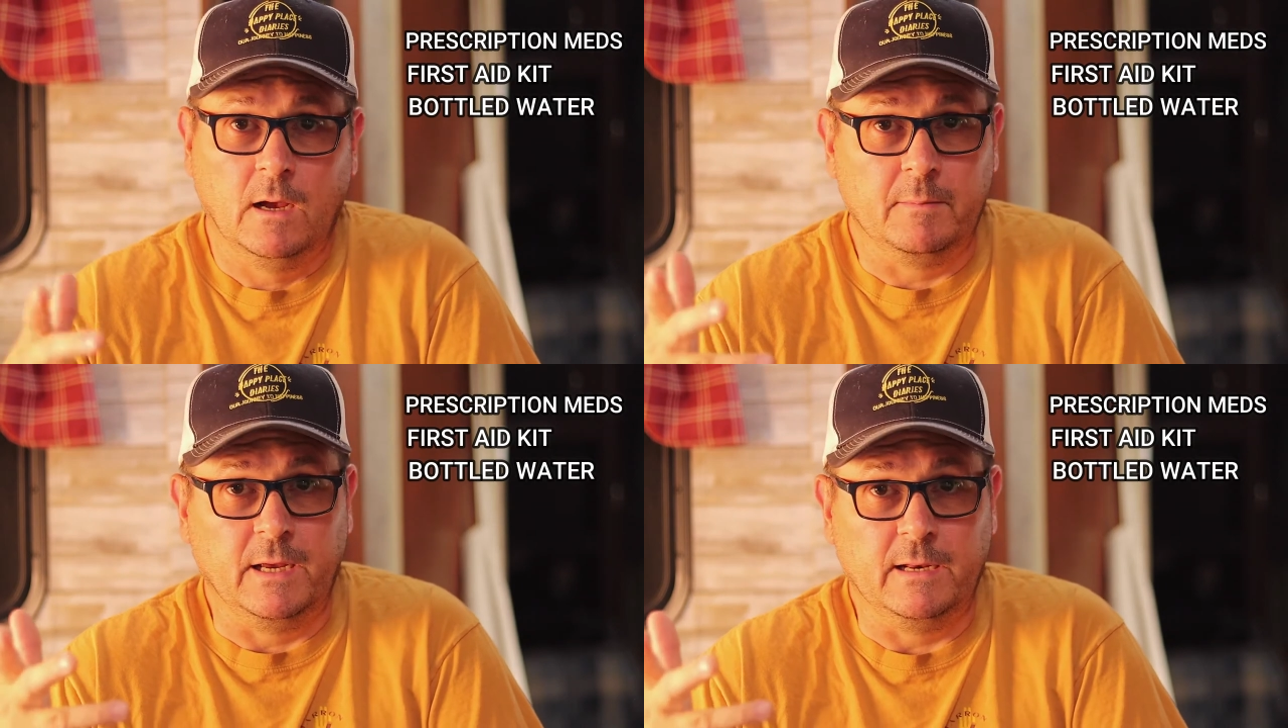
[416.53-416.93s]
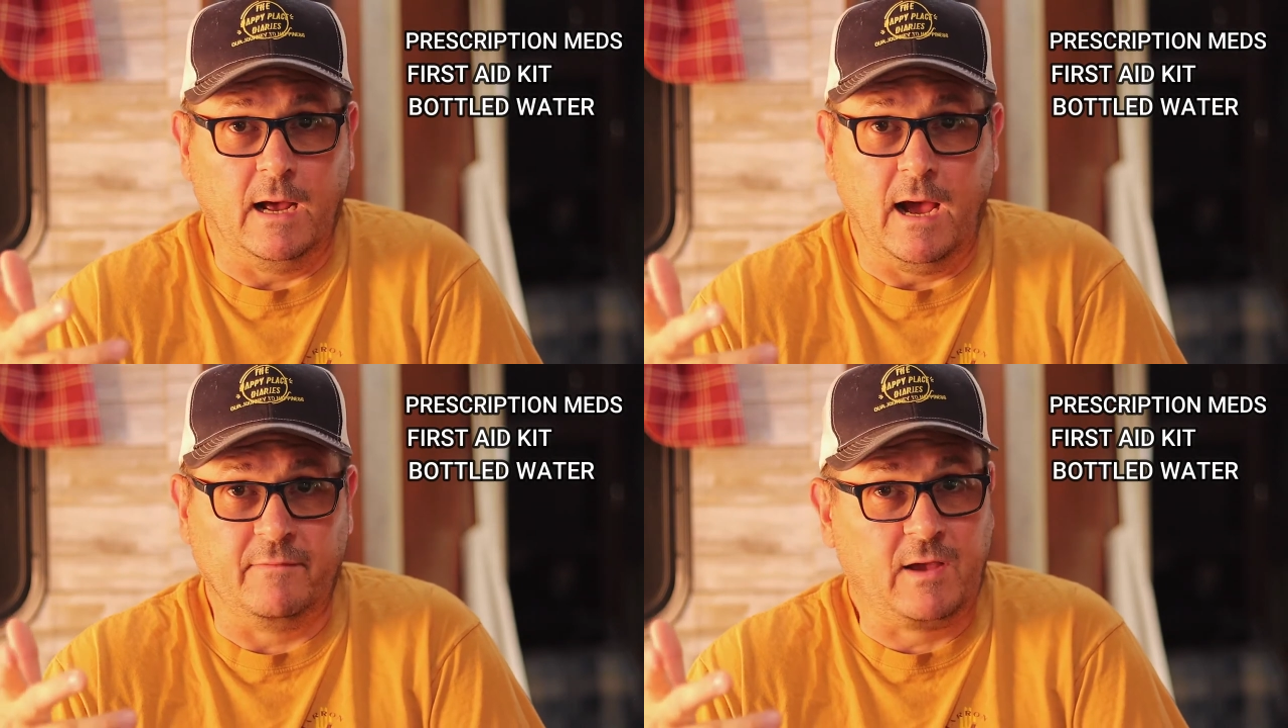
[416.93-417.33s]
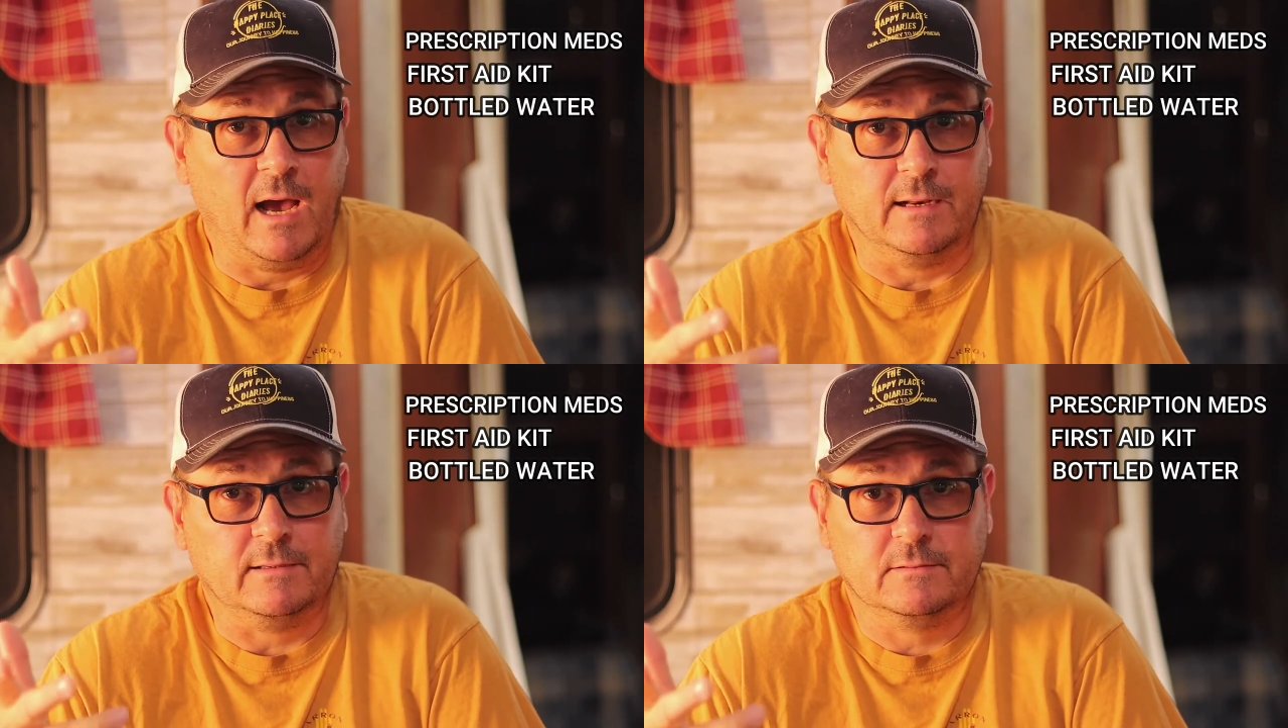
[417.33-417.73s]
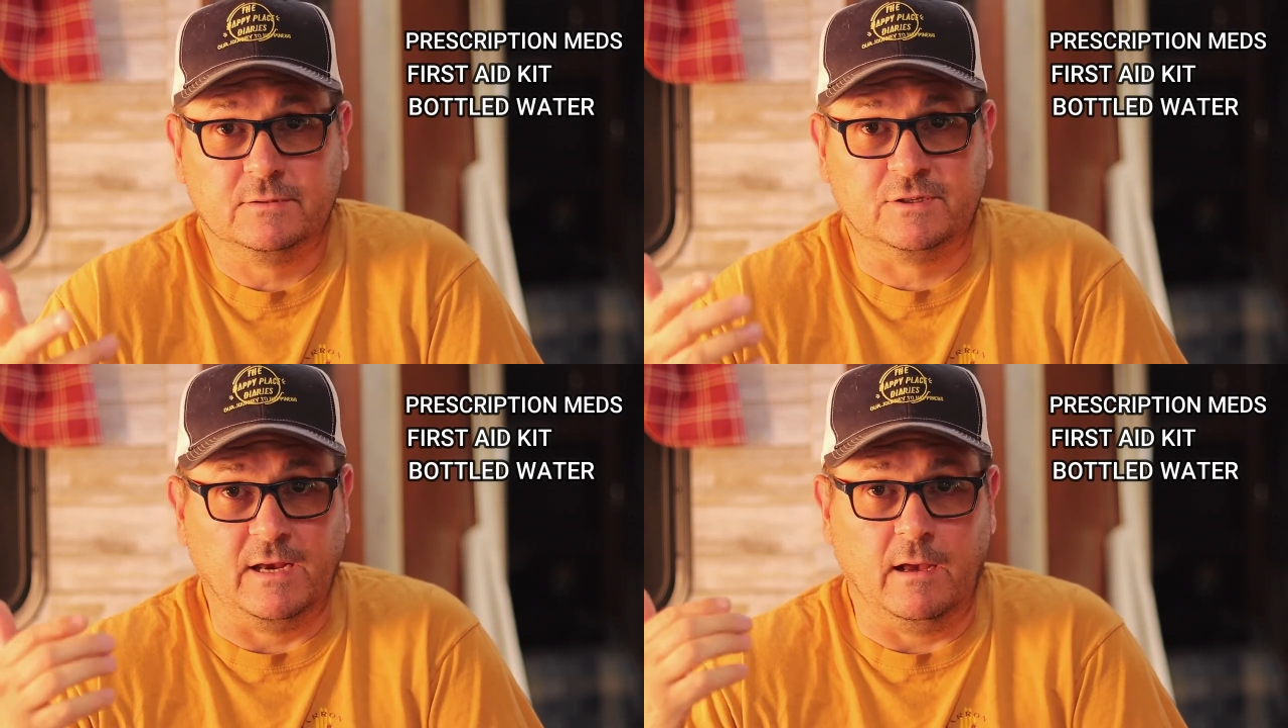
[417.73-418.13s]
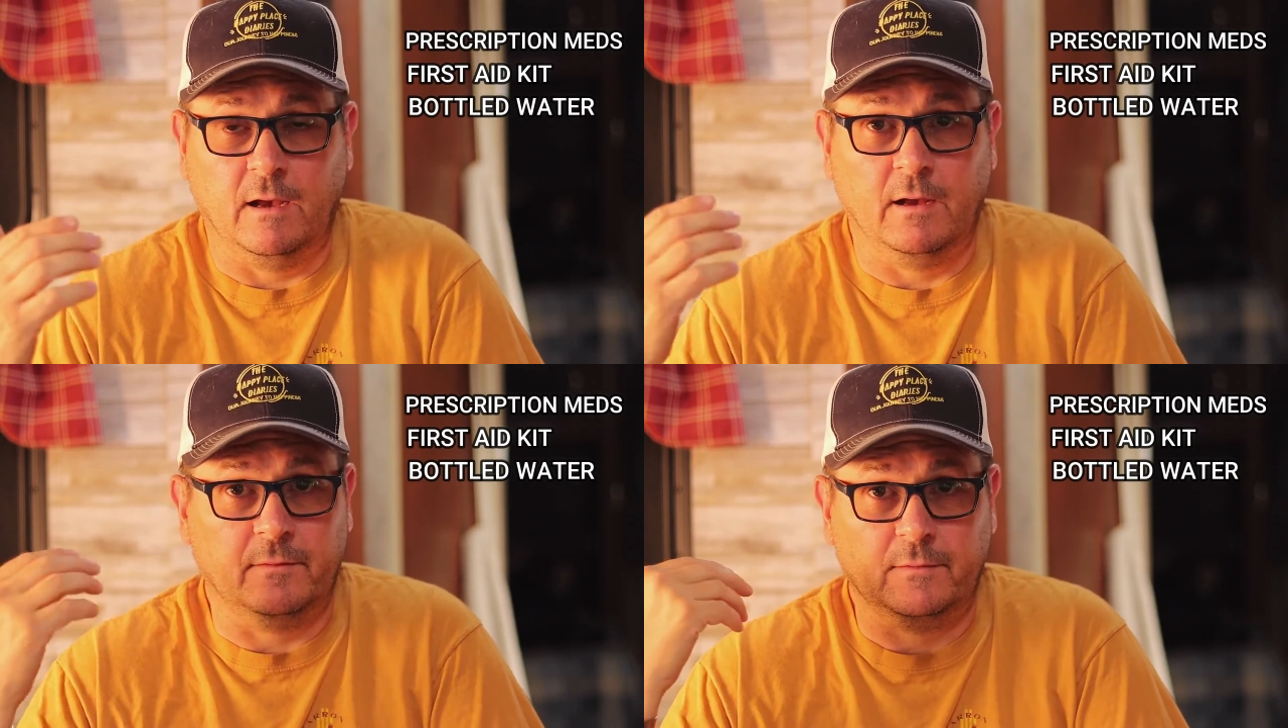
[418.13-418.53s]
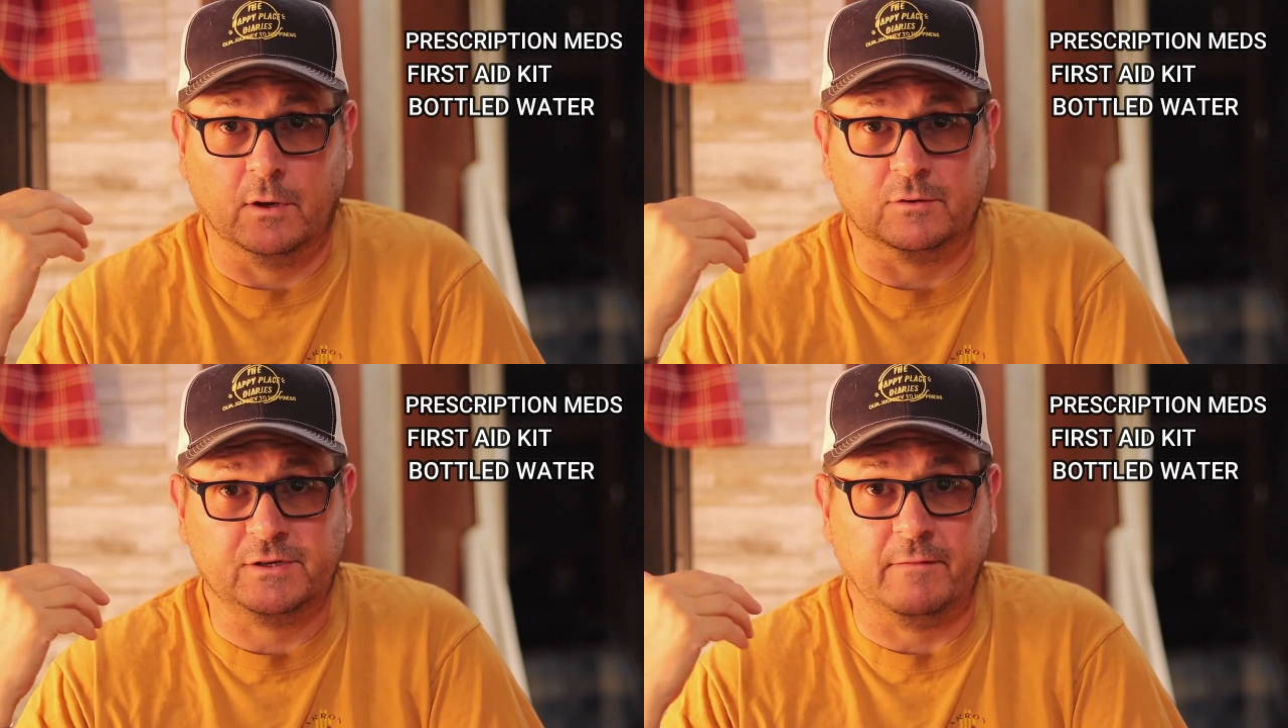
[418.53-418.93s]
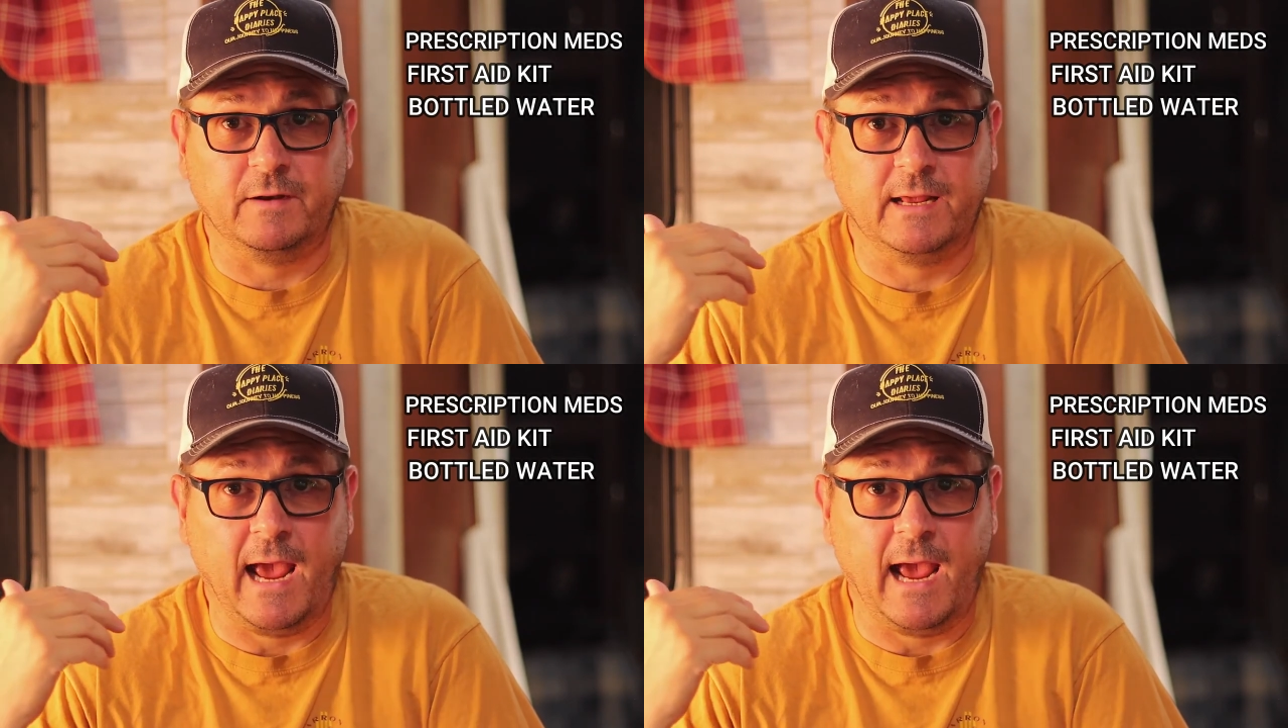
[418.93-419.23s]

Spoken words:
I mean, I've got 70